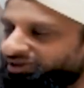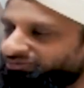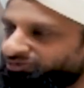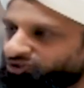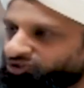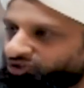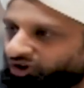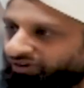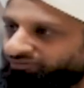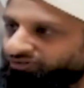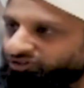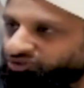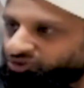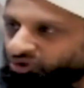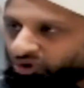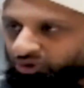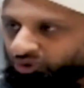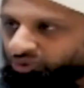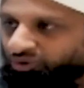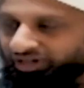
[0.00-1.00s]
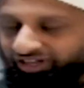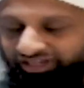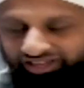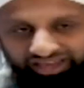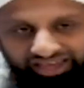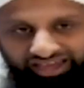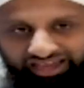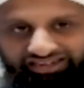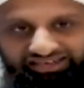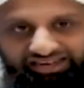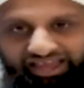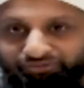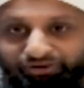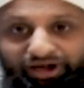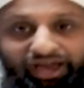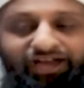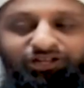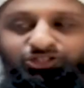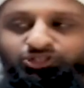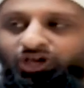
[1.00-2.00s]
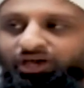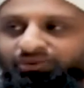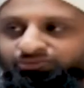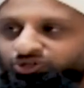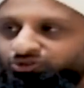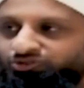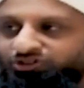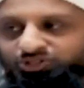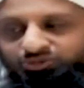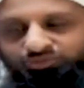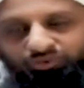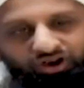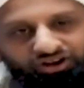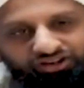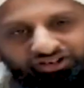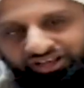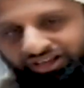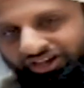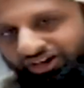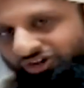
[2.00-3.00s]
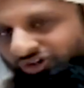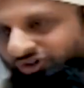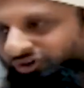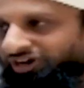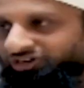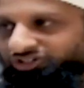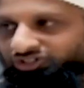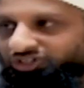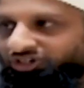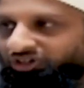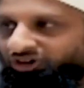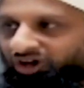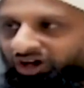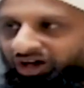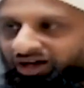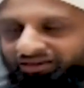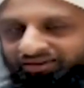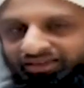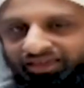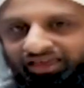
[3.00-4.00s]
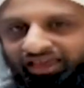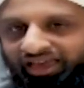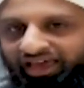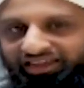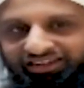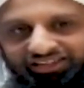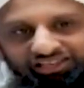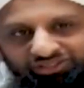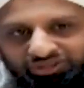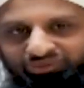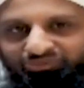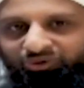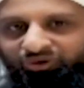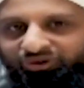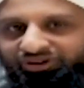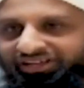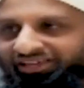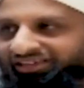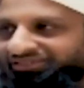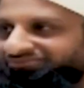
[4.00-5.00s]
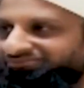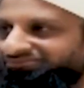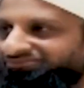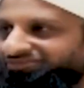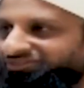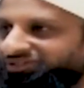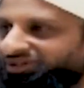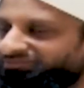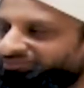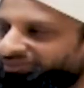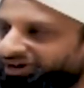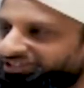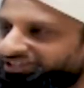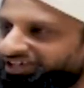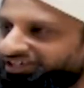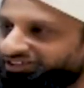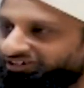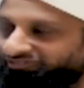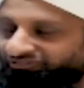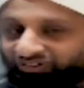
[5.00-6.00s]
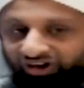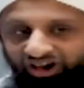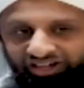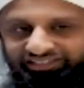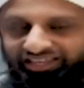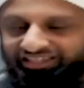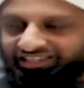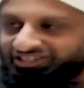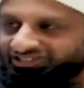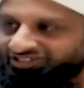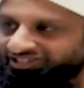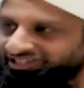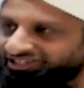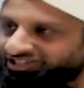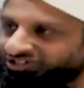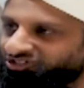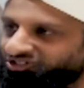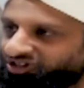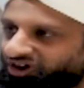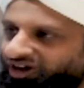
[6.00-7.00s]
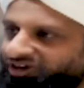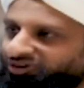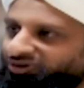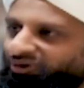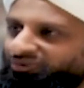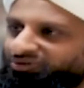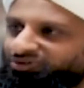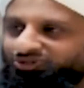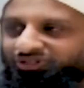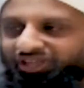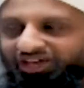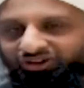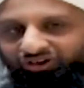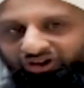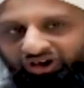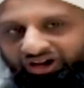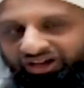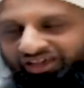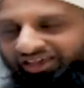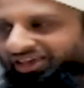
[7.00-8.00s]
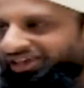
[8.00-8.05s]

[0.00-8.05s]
they were driving so quick, never had time to respond crashed the car, and in the morning, the mother, the father that's seen the child going to that car,